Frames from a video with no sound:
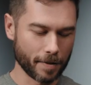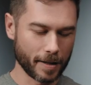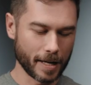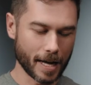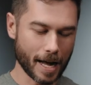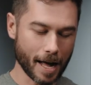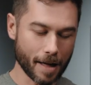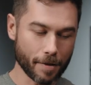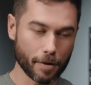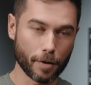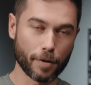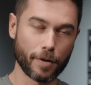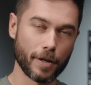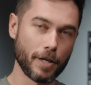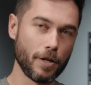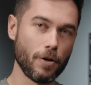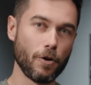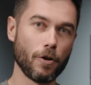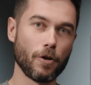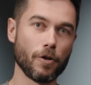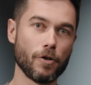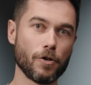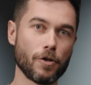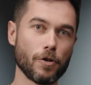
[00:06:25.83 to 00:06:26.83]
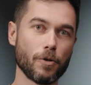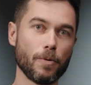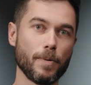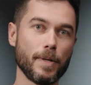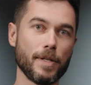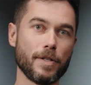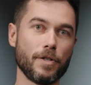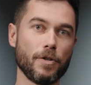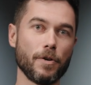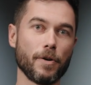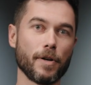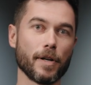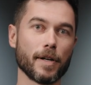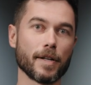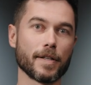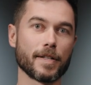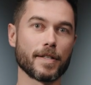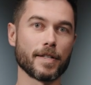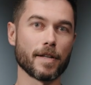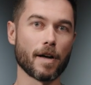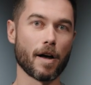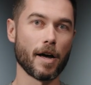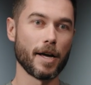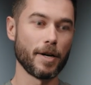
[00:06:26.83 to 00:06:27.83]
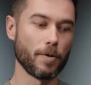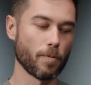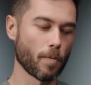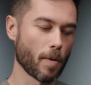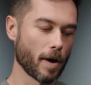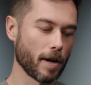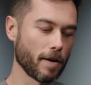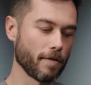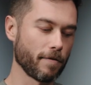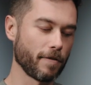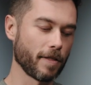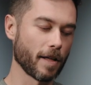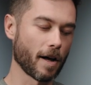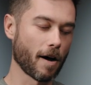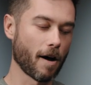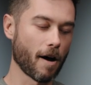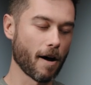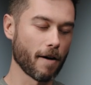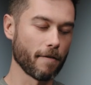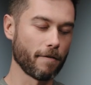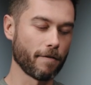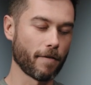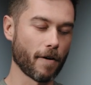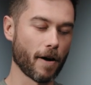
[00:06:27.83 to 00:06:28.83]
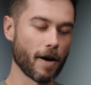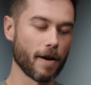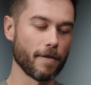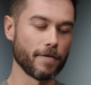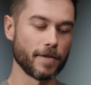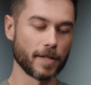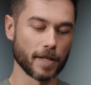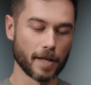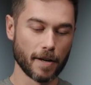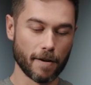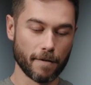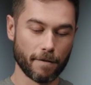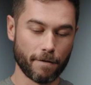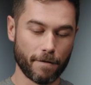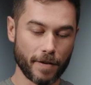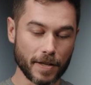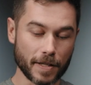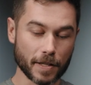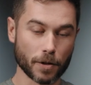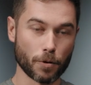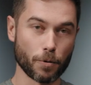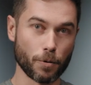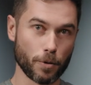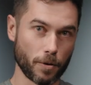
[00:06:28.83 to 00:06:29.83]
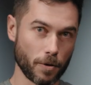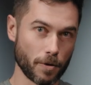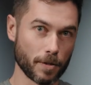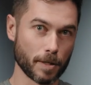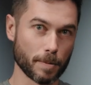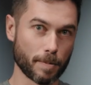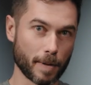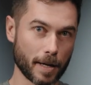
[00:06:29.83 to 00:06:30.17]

the other thing you can do is you can assign one of the Hi-5's physical user